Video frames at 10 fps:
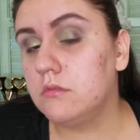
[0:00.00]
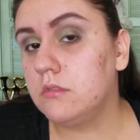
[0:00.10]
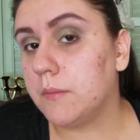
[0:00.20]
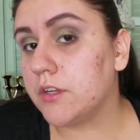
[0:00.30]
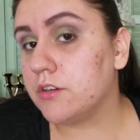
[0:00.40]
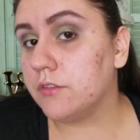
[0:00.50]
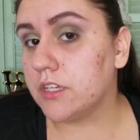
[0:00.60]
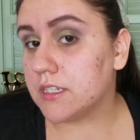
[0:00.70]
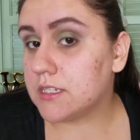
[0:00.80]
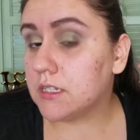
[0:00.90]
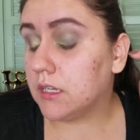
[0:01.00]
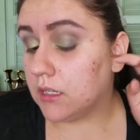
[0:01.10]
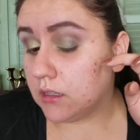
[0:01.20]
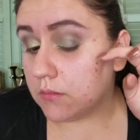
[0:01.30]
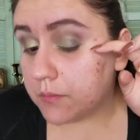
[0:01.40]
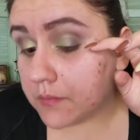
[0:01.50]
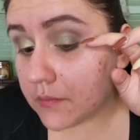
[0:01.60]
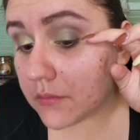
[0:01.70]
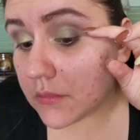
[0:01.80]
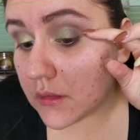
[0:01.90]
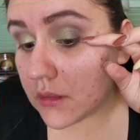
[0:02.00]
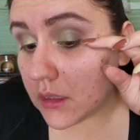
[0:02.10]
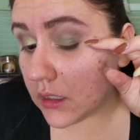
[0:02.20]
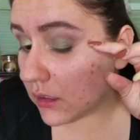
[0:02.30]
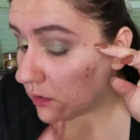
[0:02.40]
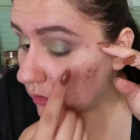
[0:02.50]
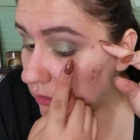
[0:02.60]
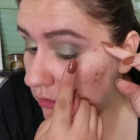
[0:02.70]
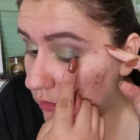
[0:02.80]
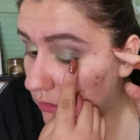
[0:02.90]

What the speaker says: I'm not sure if you can see the